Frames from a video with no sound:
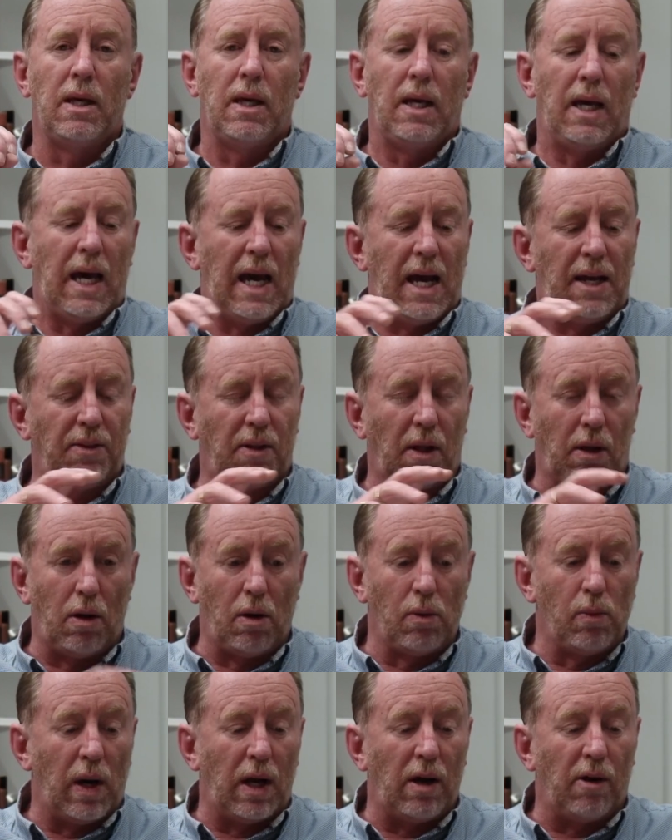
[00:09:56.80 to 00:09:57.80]
And the
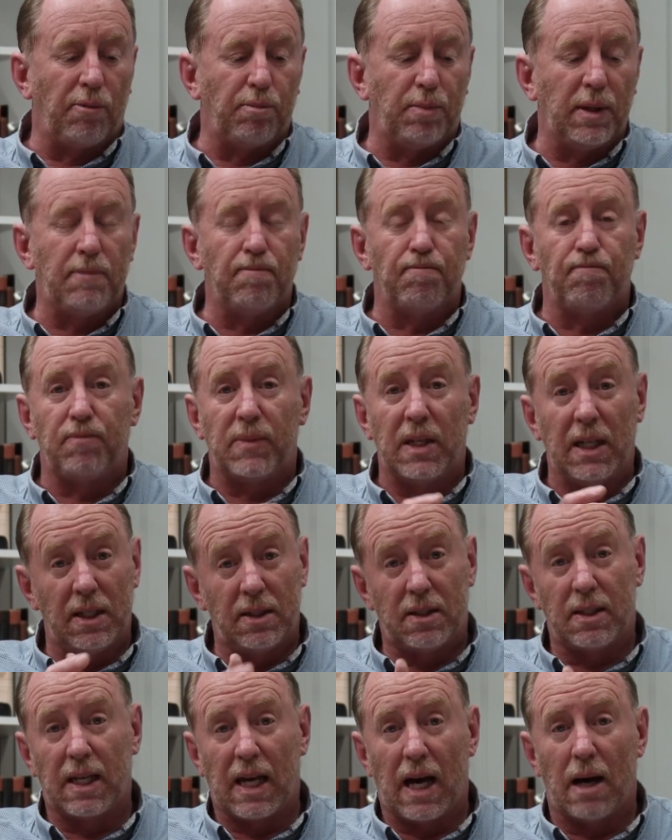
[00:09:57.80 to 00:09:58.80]
long way off bit is
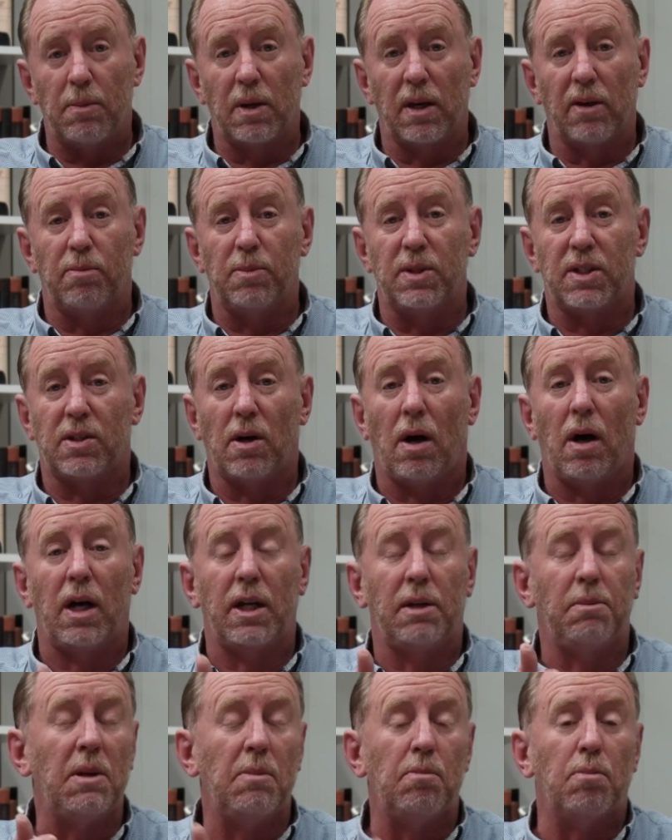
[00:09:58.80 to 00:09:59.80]
the coming of Messiah,
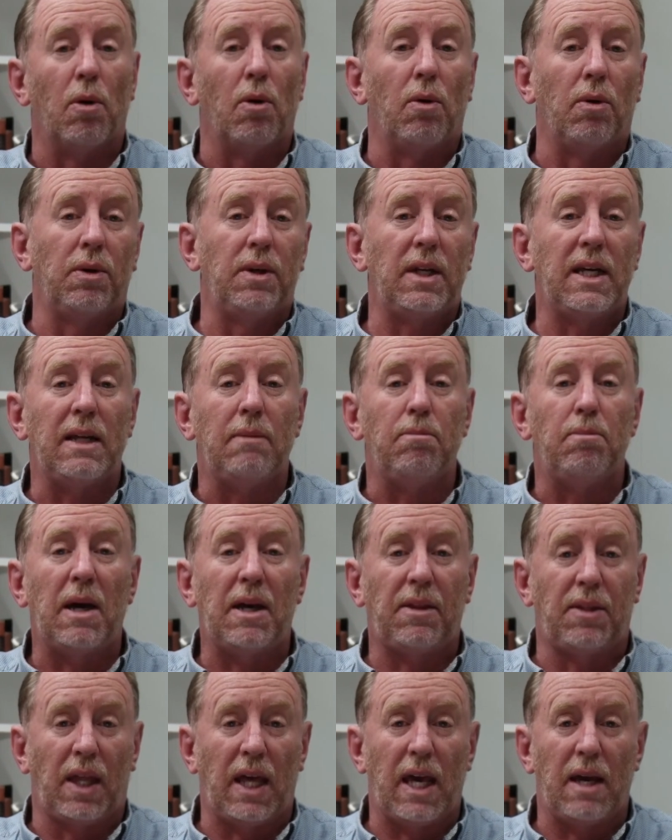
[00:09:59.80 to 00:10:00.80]
to be born in
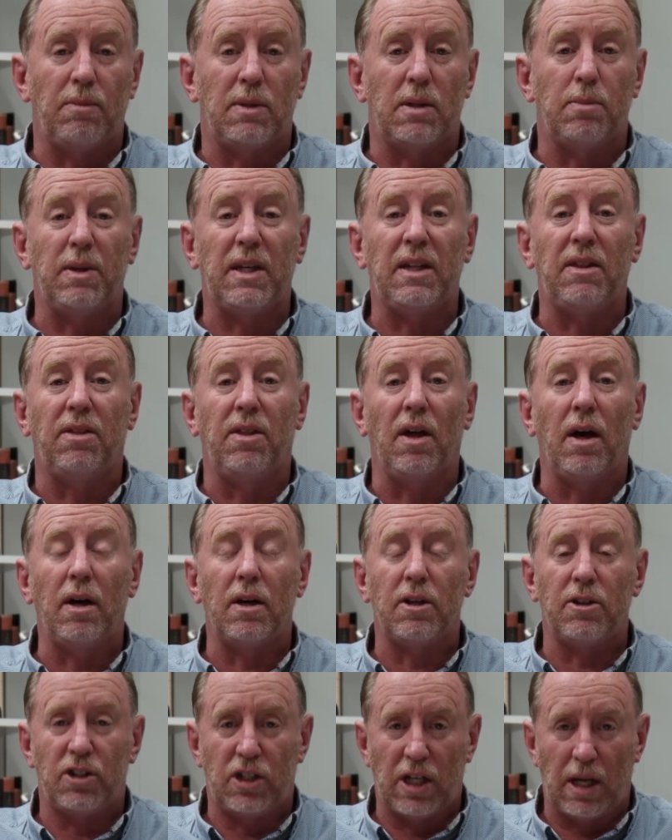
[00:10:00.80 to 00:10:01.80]
Bethlehem, to be the
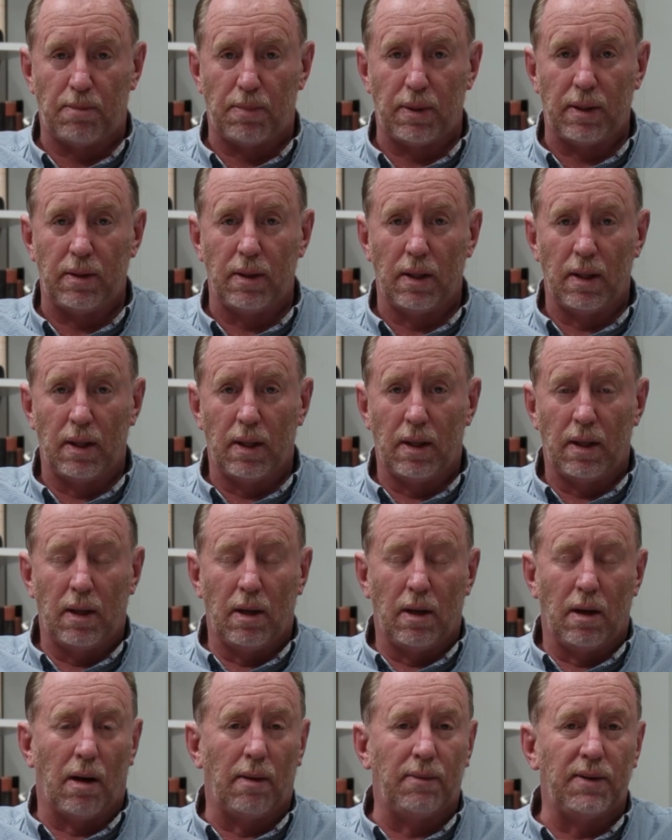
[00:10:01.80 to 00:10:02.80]
shepherd
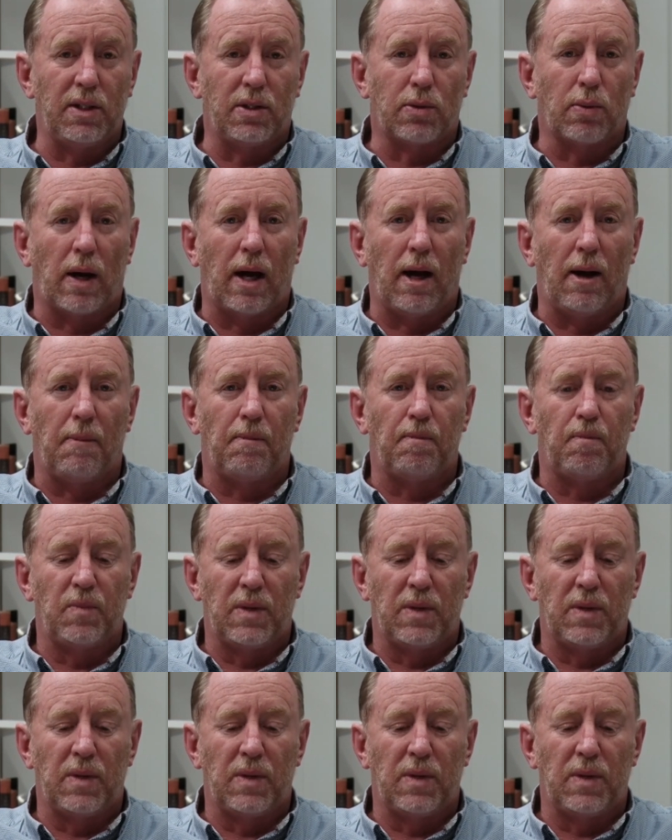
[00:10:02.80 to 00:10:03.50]
of Israel.